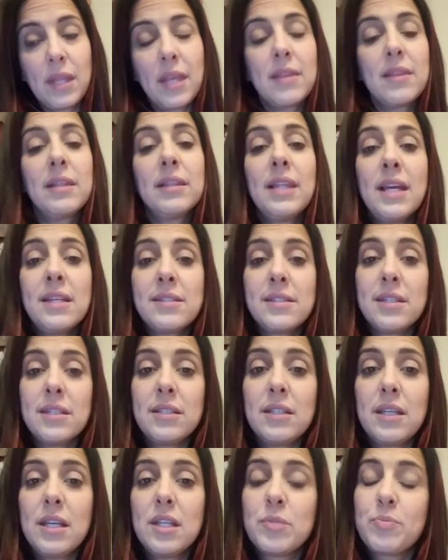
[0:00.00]
The lesson
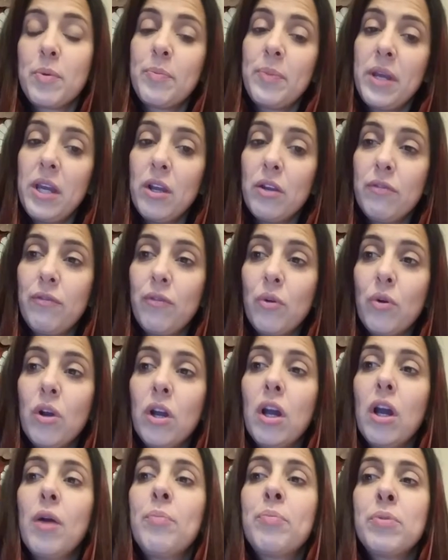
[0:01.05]
is prepared for
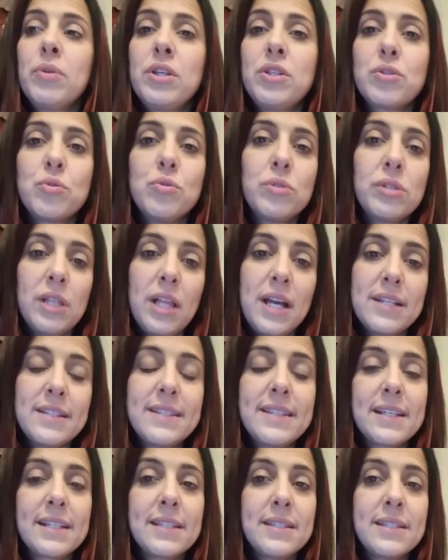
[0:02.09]
a preschool class
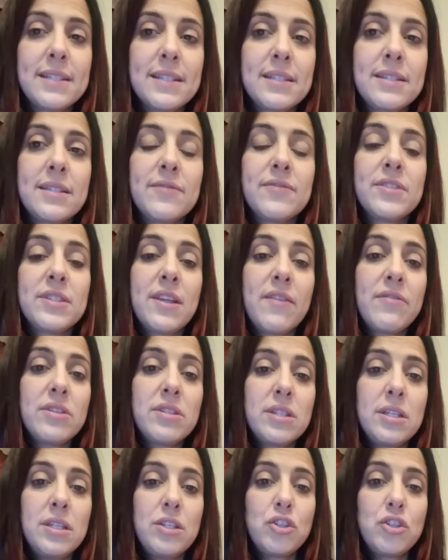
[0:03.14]
that consists of 17